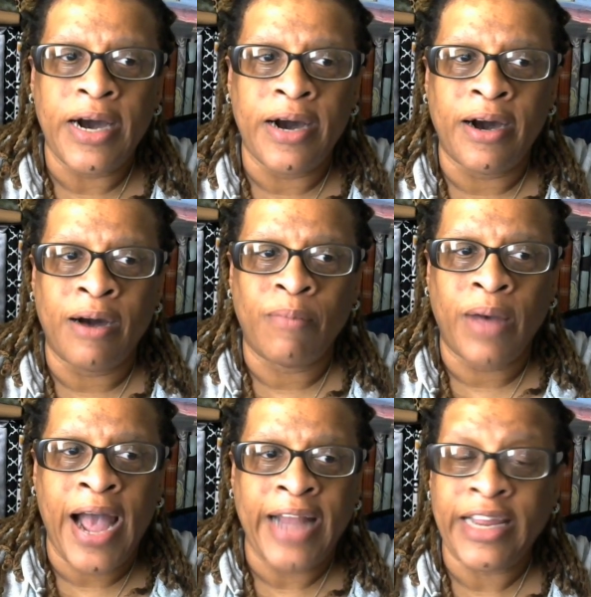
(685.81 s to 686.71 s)

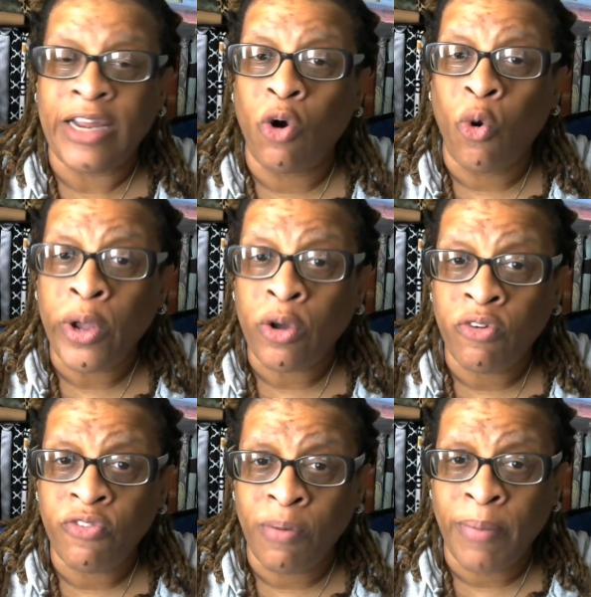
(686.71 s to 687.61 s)
I need
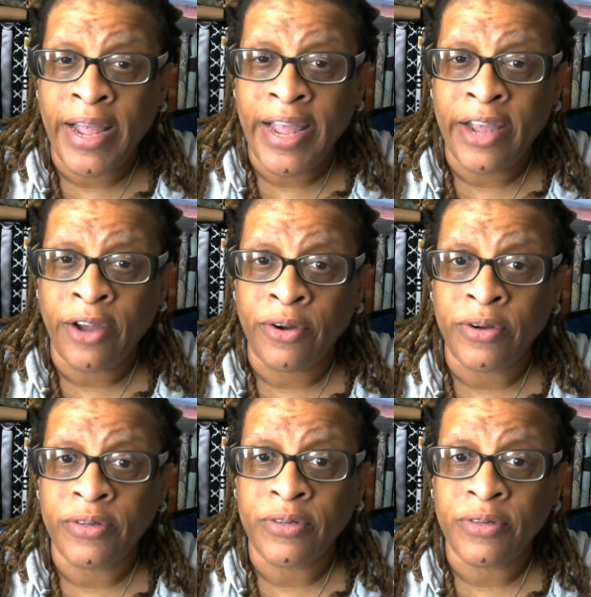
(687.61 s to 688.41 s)
oil for my hair.